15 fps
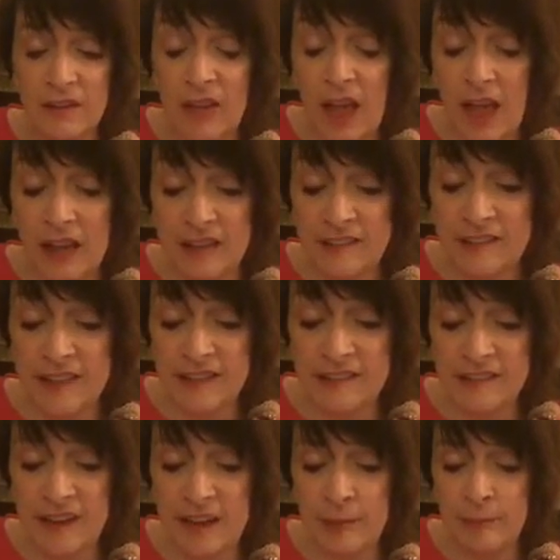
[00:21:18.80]
And he said to
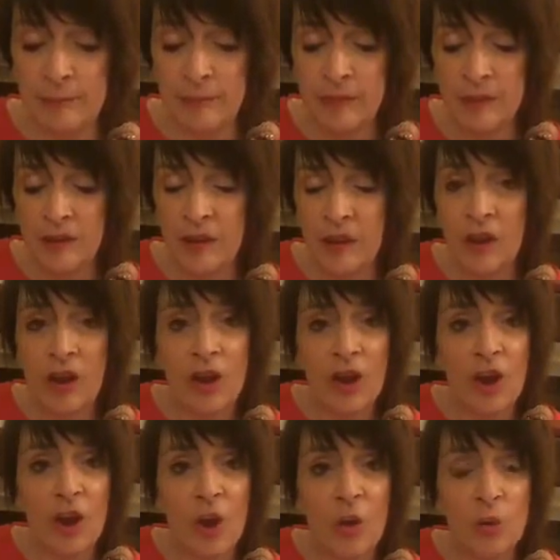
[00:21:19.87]
him,
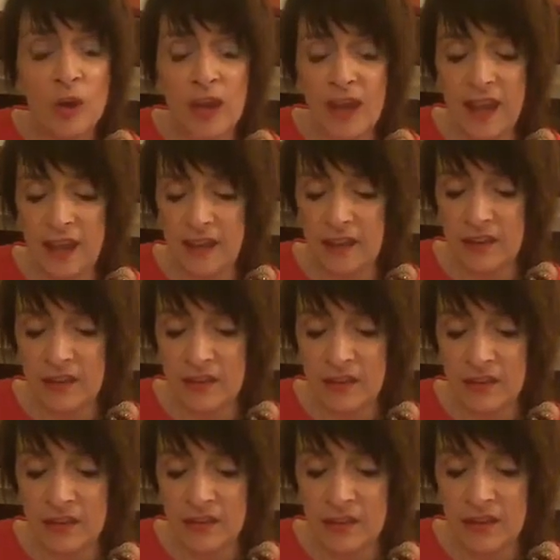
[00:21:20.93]
O king,
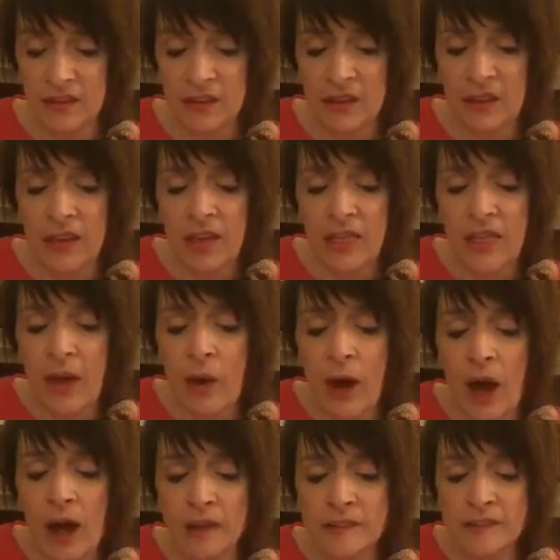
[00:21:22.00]
thou
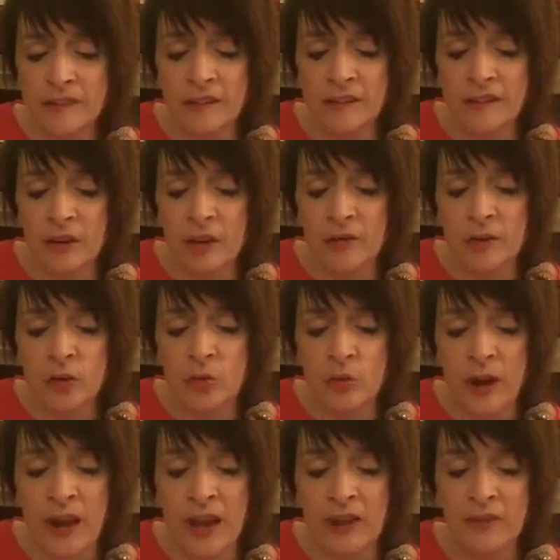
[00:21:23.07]
askest of a
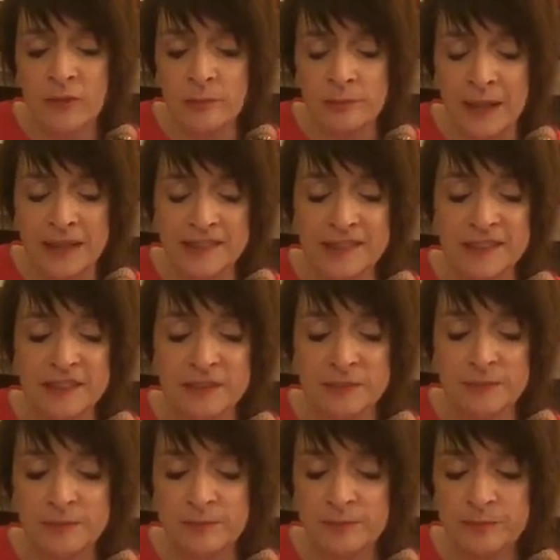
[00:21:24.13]
grave matter.
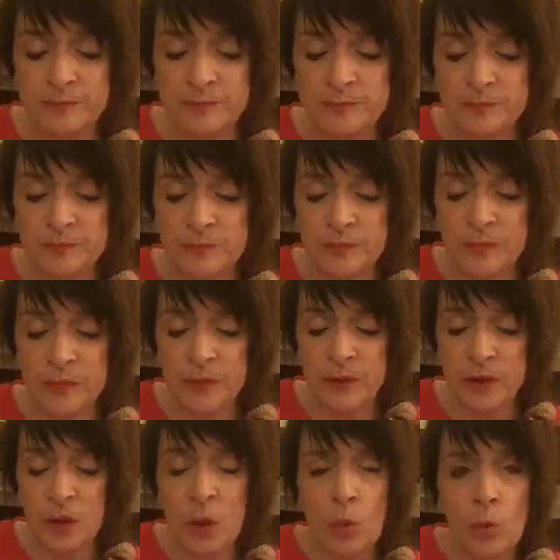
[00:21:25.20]

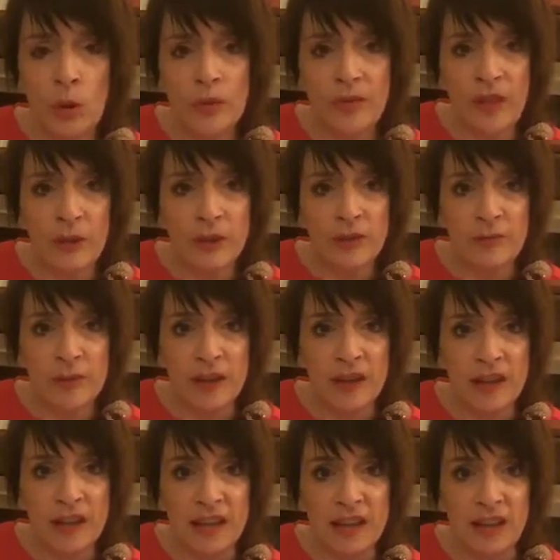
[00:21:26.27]
Wilt thou give me
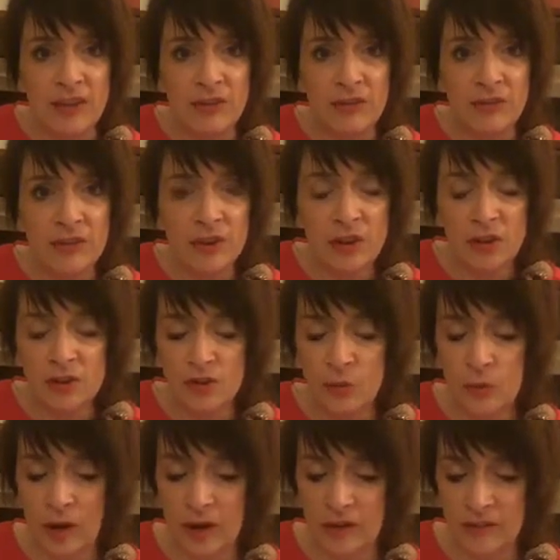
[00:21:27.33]
leave to
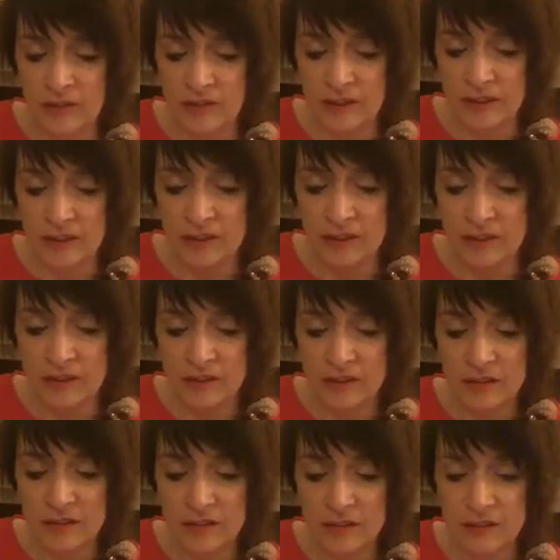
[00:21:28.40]
answer?
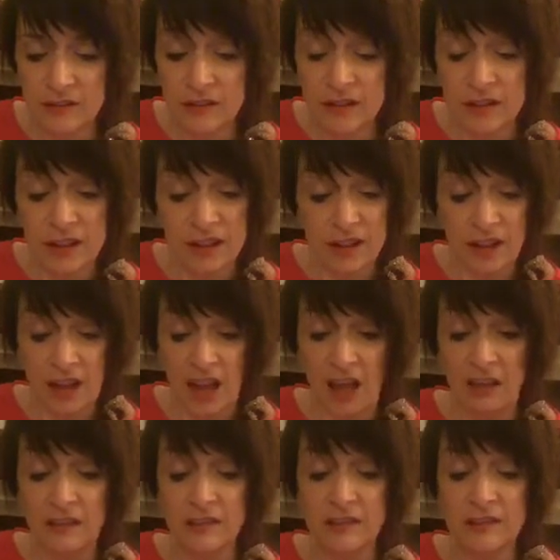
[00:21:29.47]

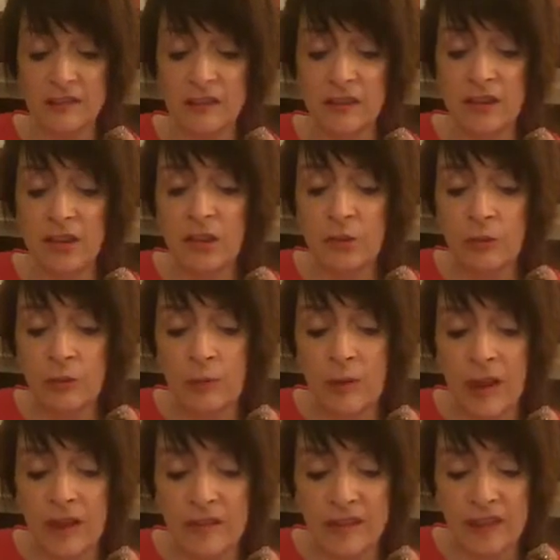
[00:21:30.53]
Yes,
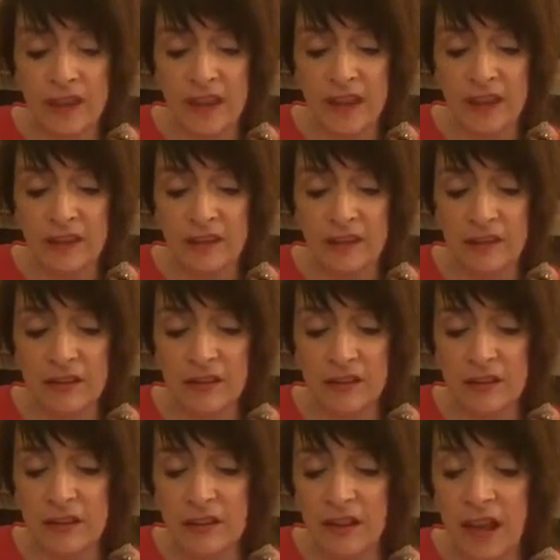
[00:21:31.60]
replied the king.
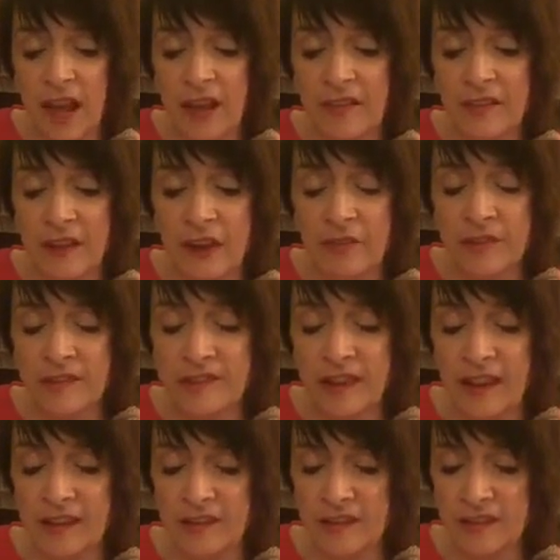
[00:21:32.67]
And the other
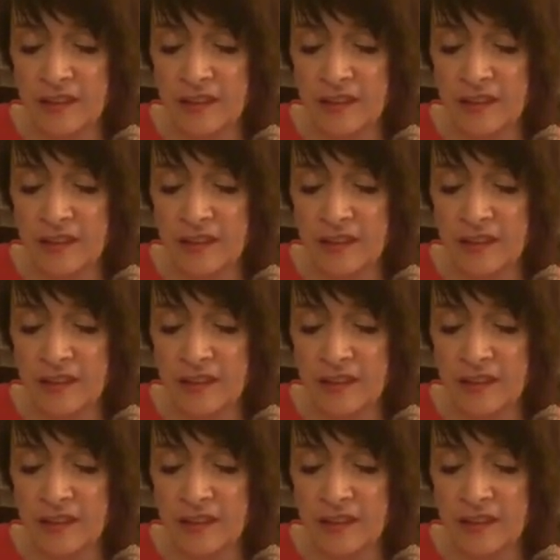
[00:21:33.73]
said,